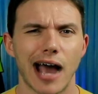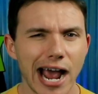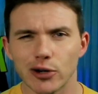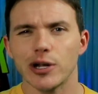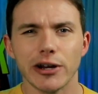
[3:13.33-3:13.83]

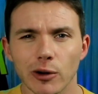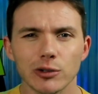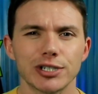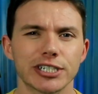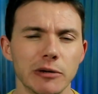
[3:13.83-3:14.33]
Idle
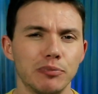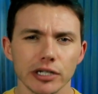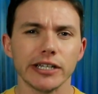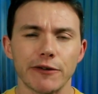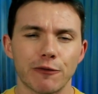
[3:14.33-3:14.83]
Heroes is
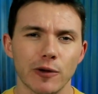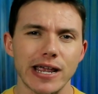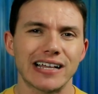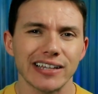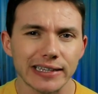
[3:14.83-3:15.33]
completely
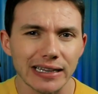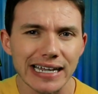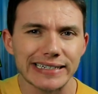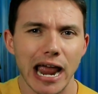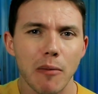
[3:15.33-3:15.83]
free. Click the
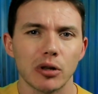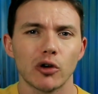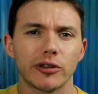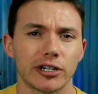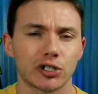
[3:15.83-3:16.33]
link down below
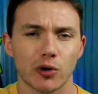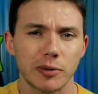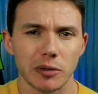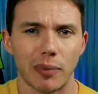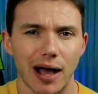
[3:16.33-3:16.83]
in the
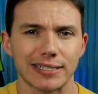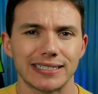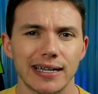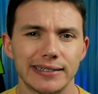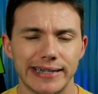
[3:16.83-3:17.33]
description box
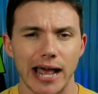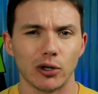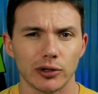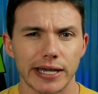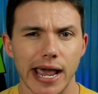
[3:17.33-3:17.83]
to
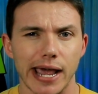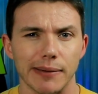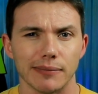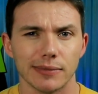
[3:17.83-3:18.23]
download the game.